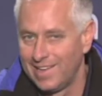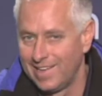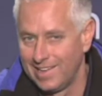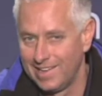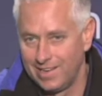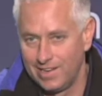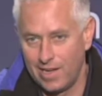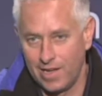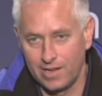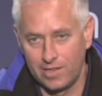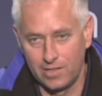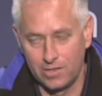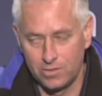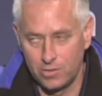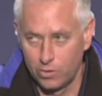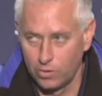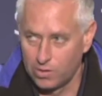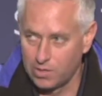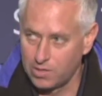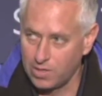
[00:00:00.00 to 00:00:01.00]
not get
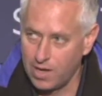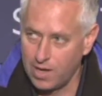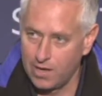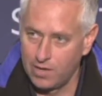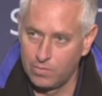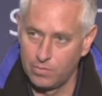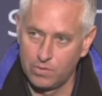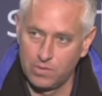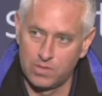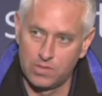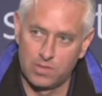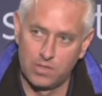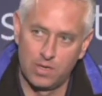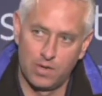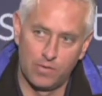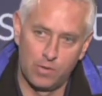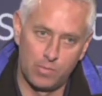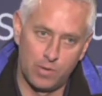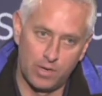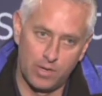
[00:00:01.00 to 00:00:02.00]
too excited when you see
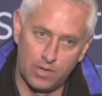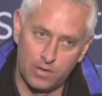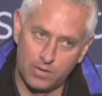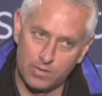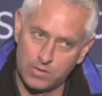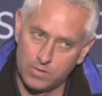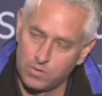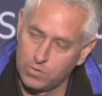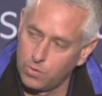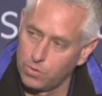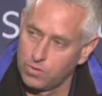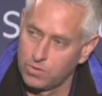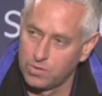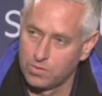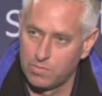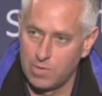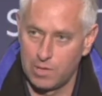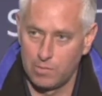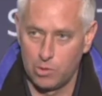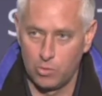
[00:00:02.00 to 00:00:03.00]
everybody else's horses
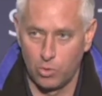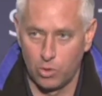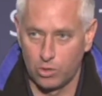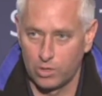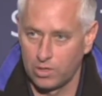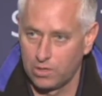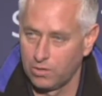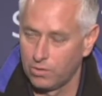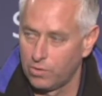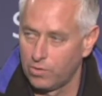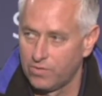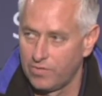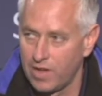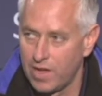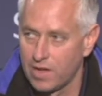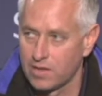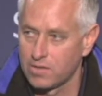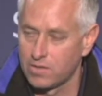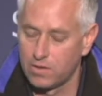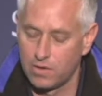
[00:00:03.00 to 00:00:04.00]
maybe working a little
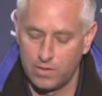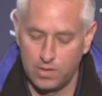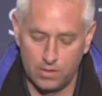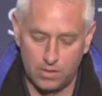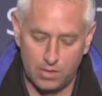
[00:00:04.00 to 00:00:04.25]
faster. I think you